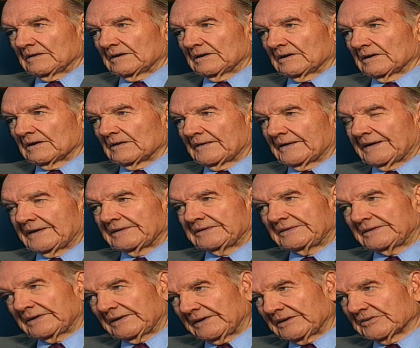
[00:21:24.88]
Uh,
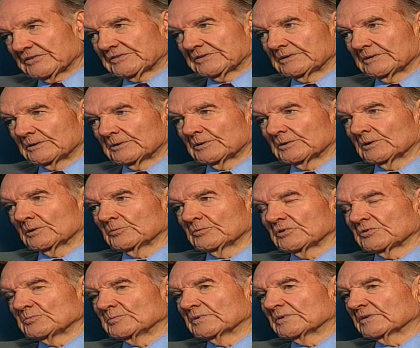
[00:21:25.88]
that test to her
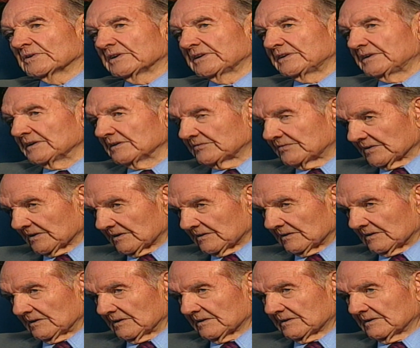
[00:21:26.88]
was more
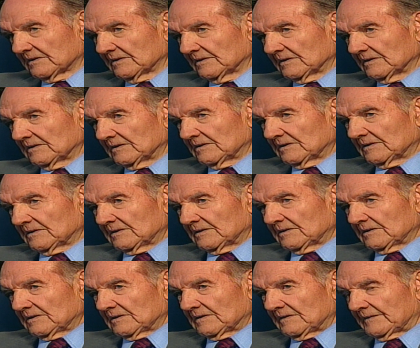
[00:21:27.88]
difficult
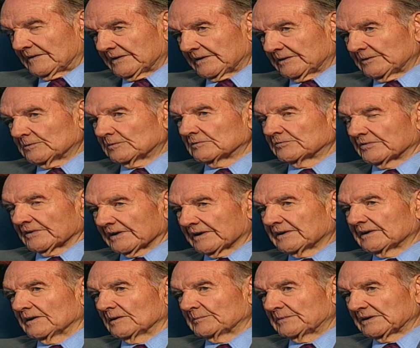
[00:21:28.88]
than
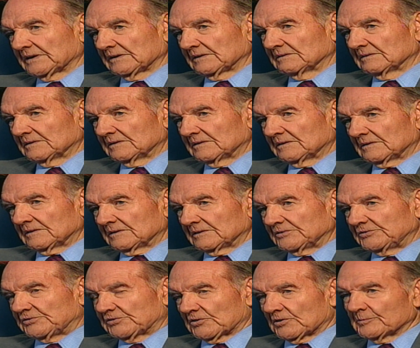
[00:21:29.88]
overcoming
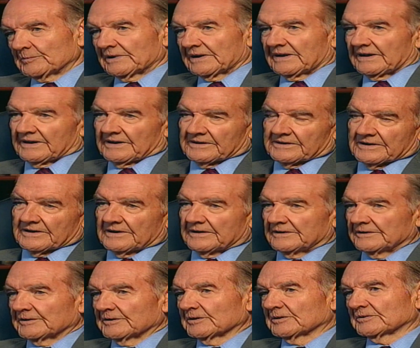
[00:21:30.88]
German
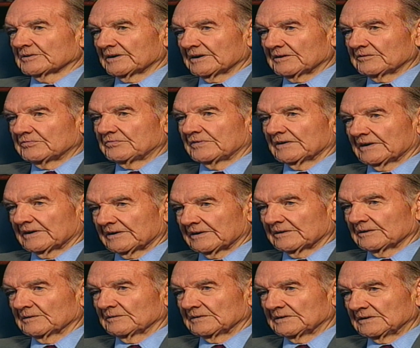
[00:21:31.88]
anti-aircraft
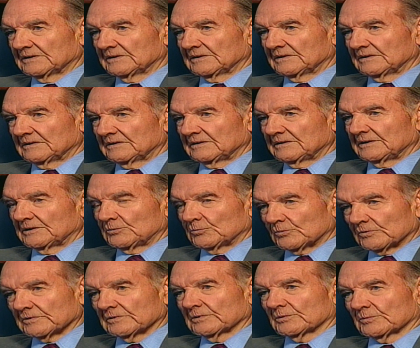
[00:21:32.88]
fire
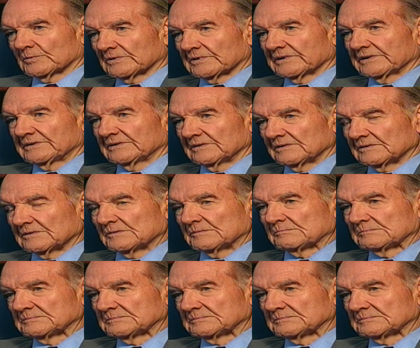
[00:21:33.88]
in World War Two.